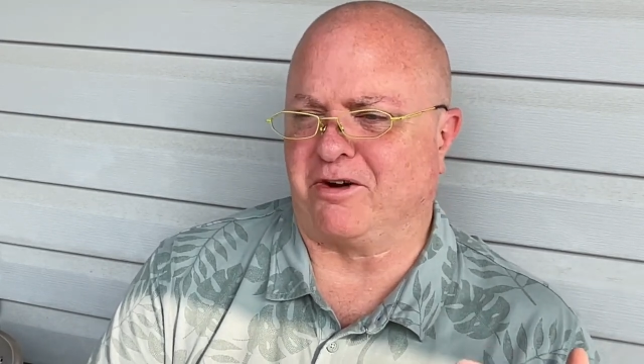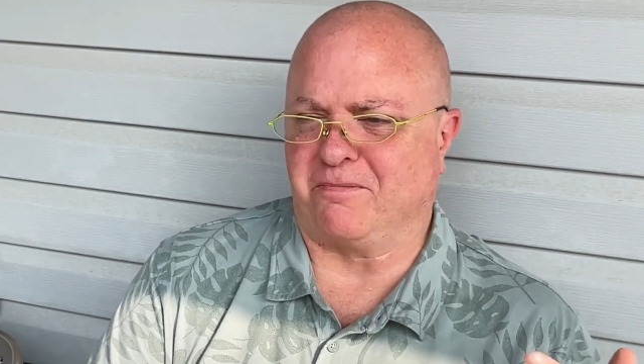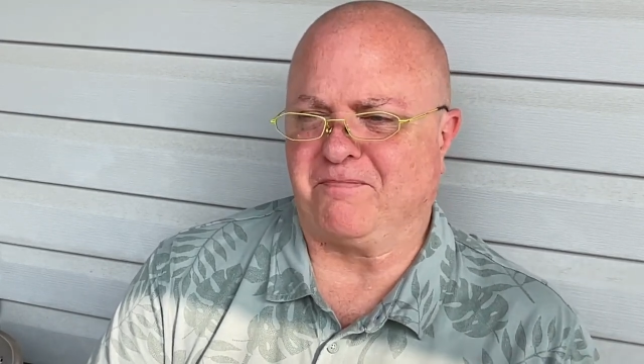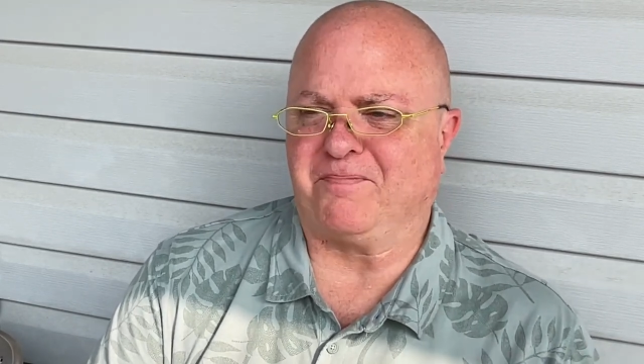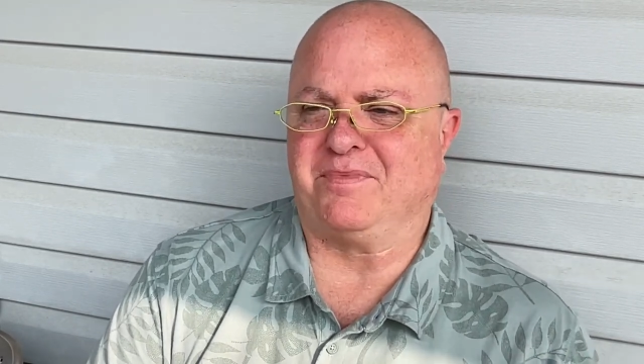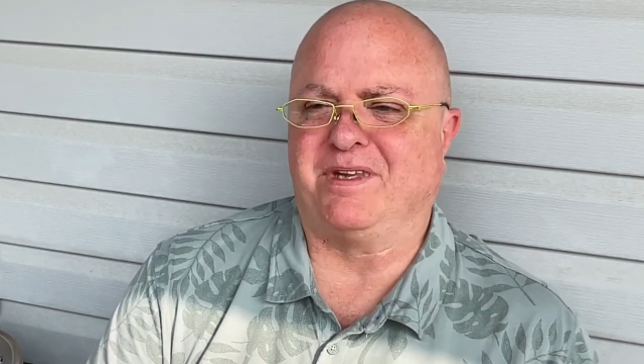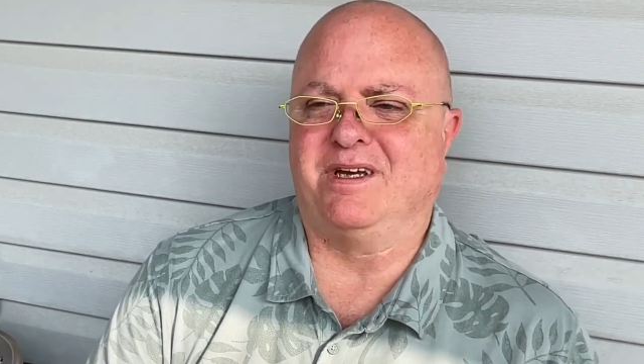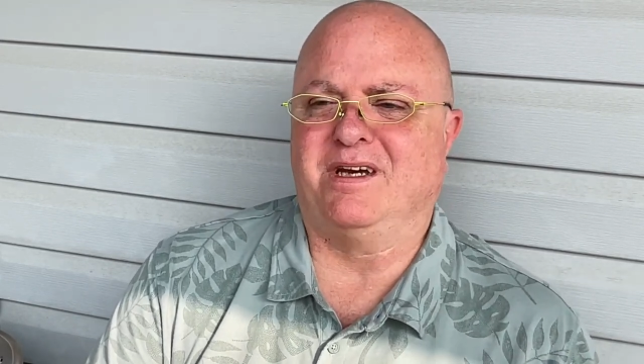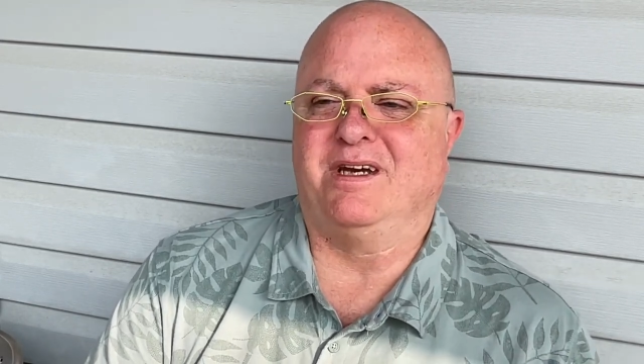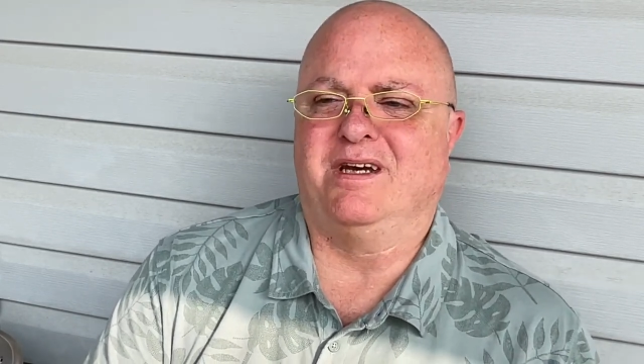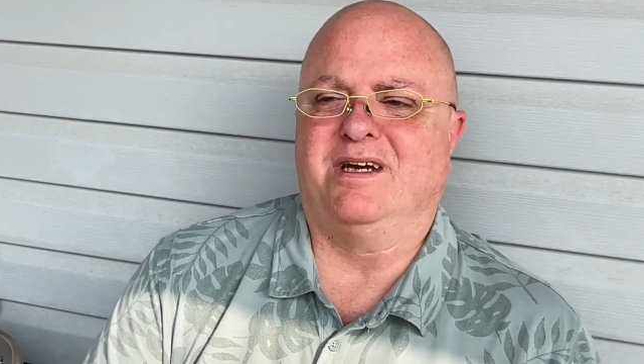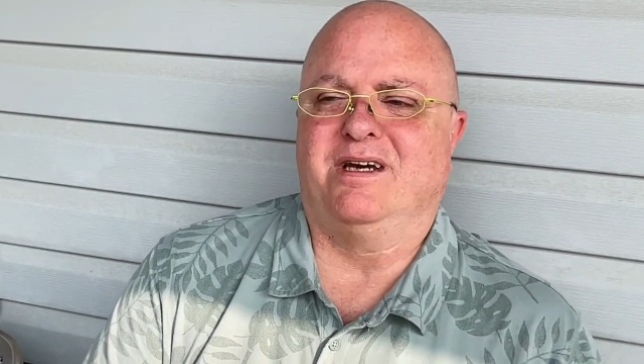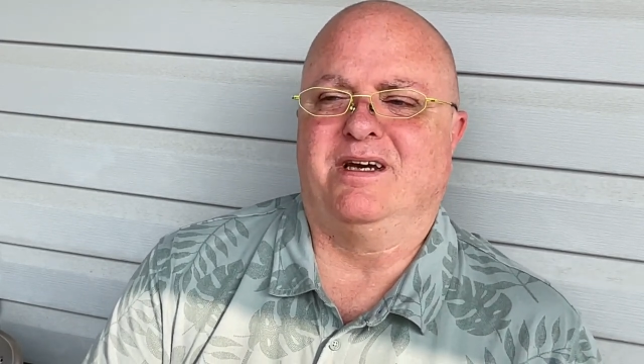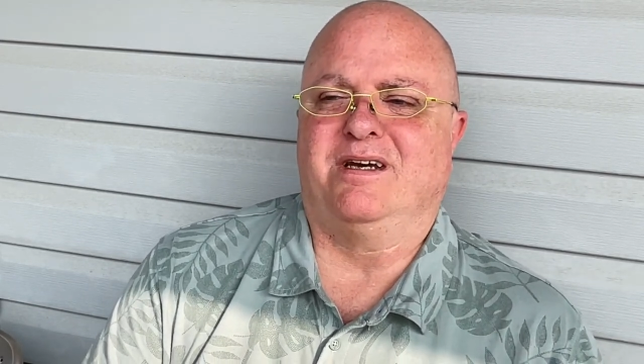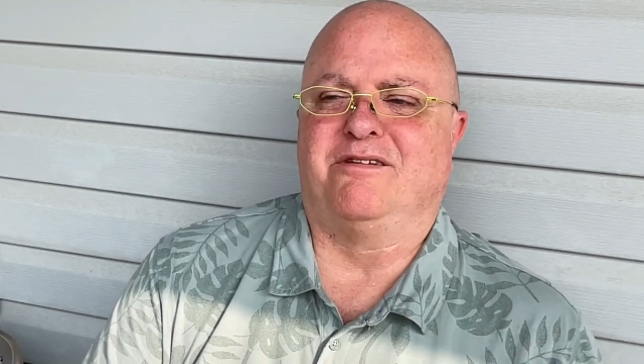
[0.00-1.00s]
or
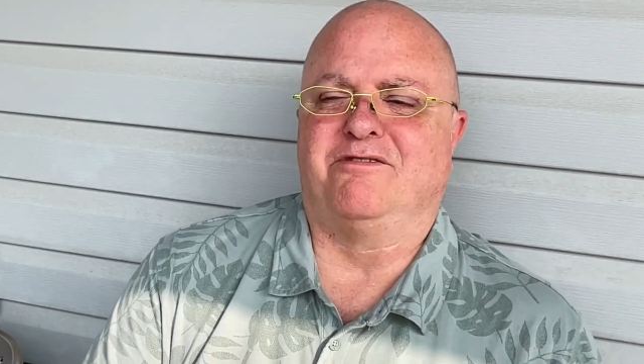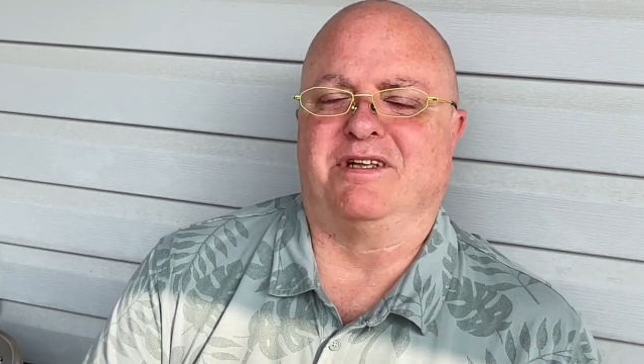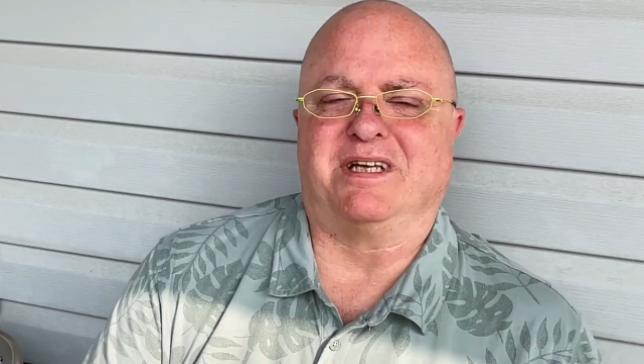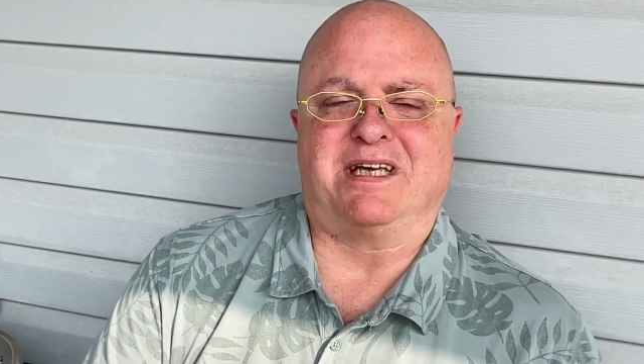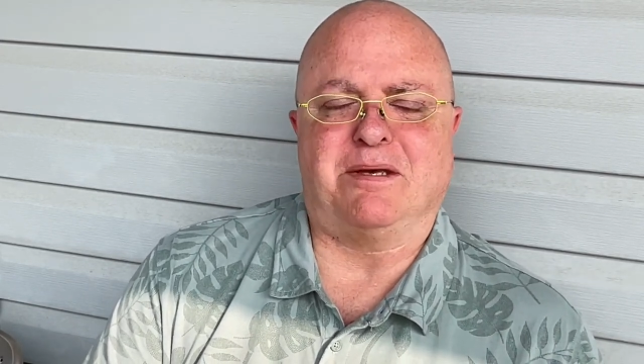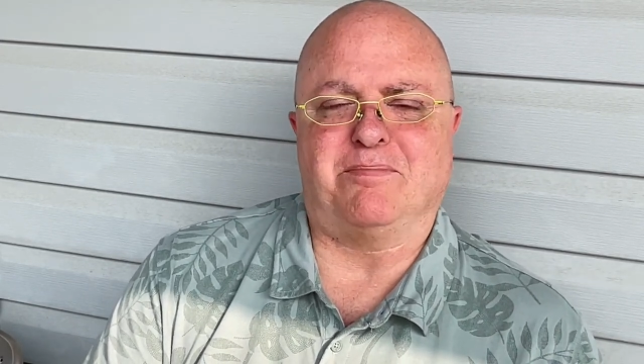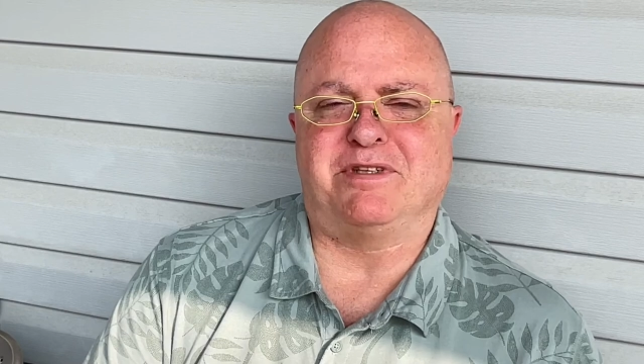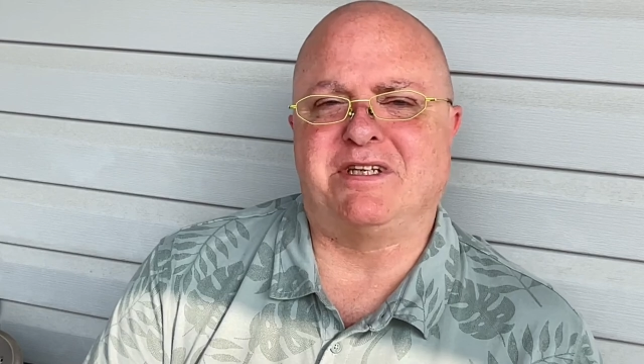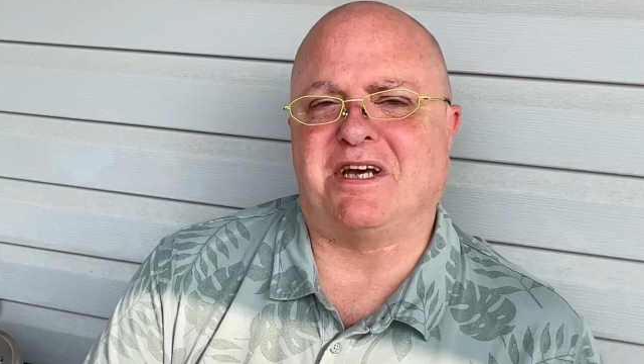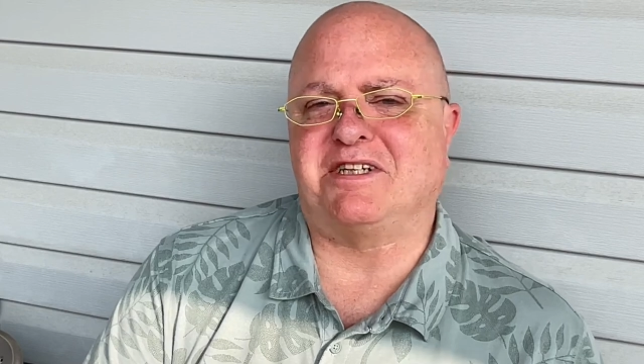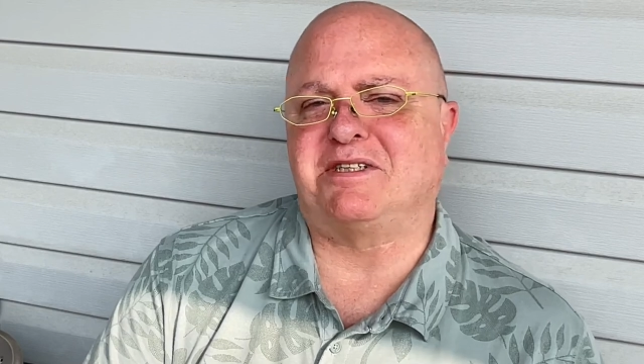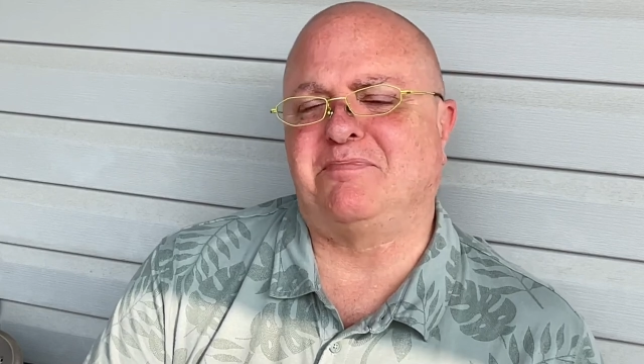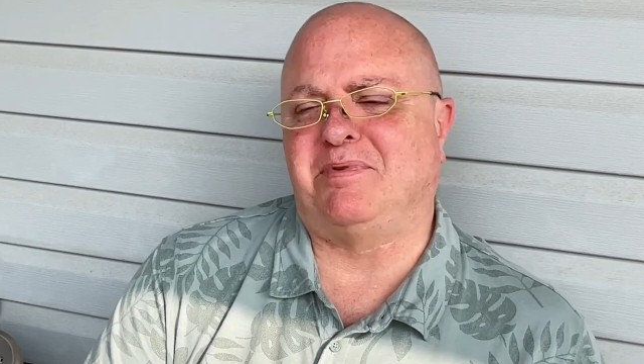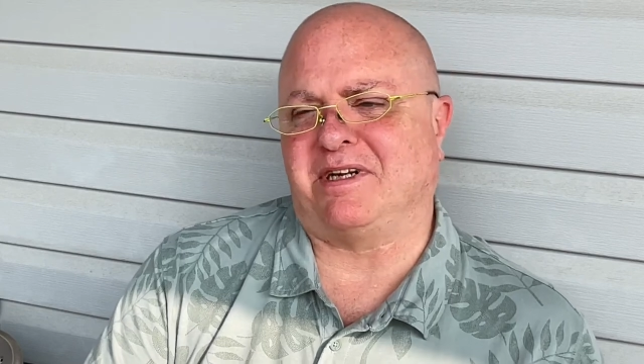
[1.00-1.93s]
really keep in touch.